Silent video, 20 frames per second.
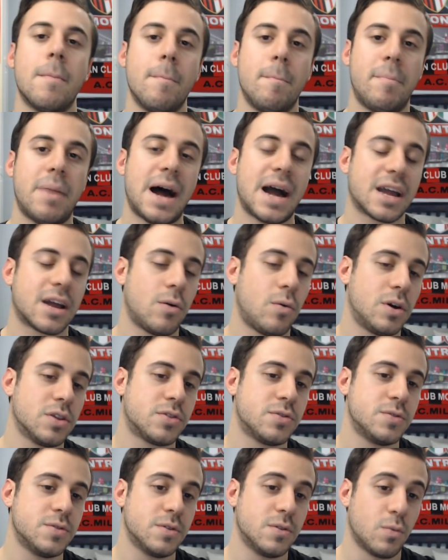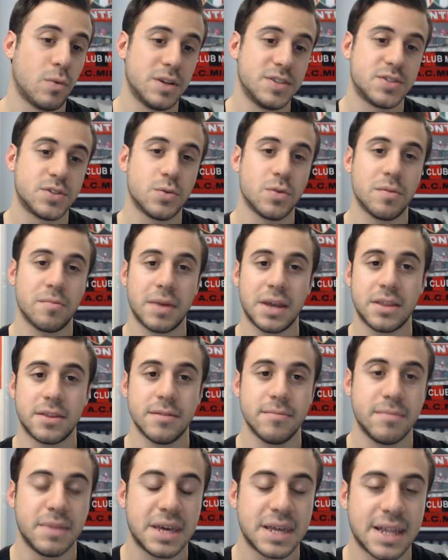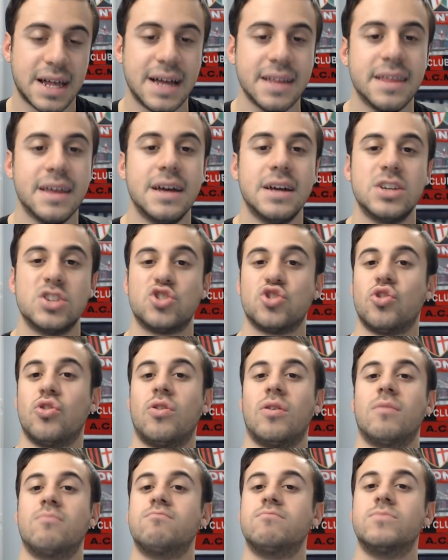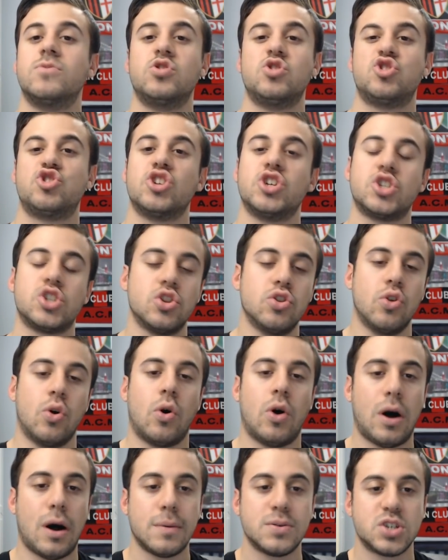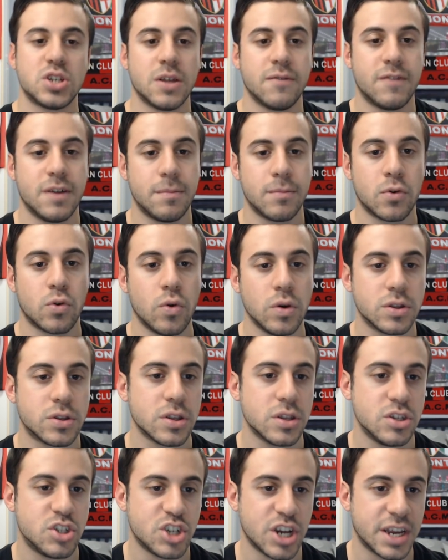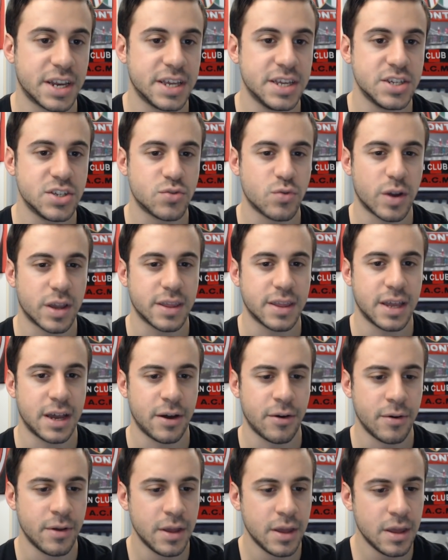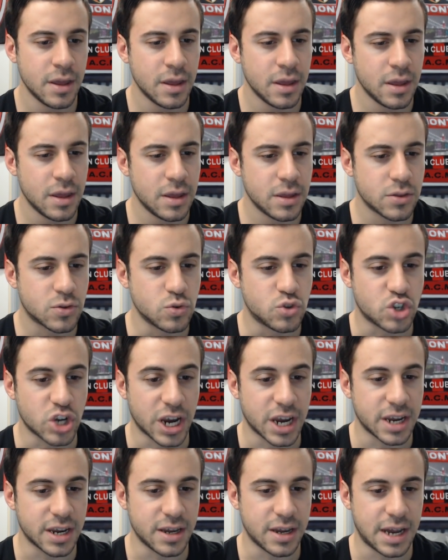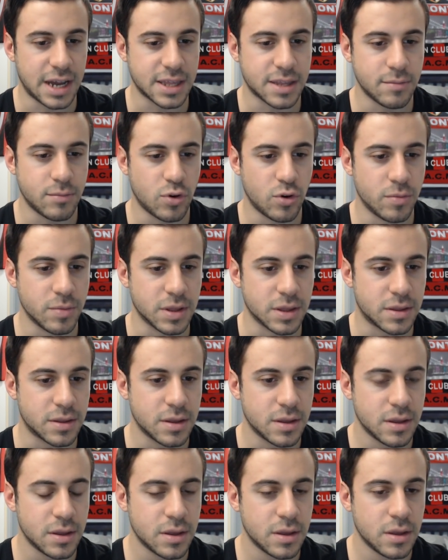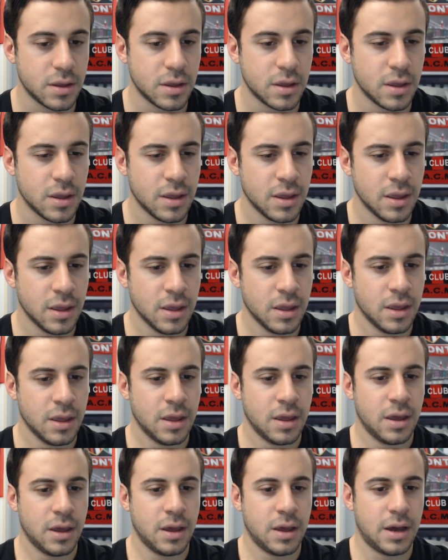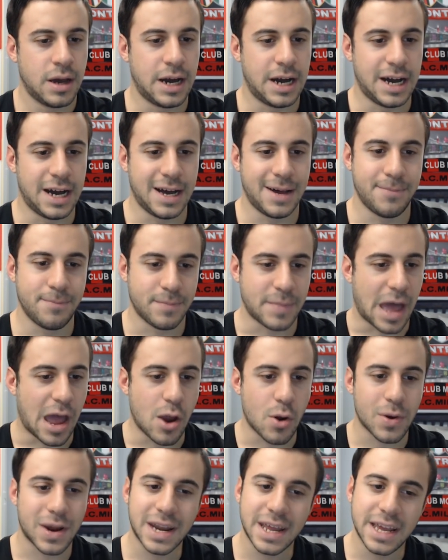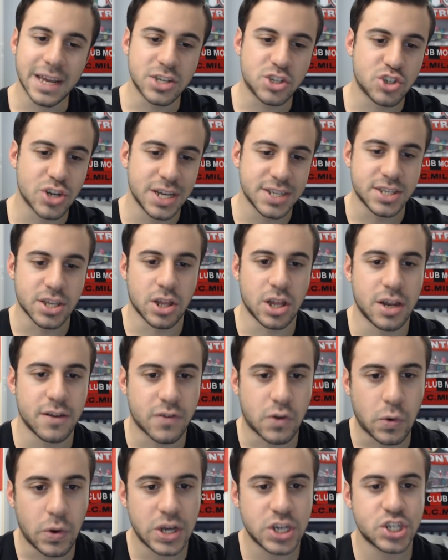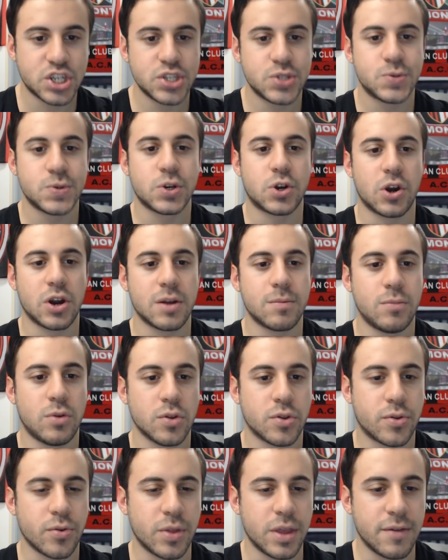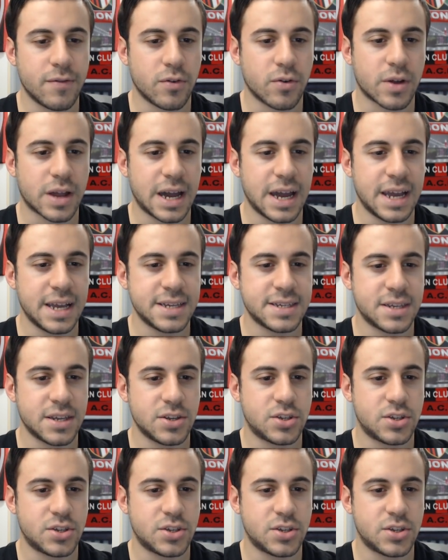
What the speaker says: Baka wants to remain to Milan. So there's just no option of him going to the Chinese right now. To China at the moment. I already addressed a lot of questions regarding Montolivo, guys.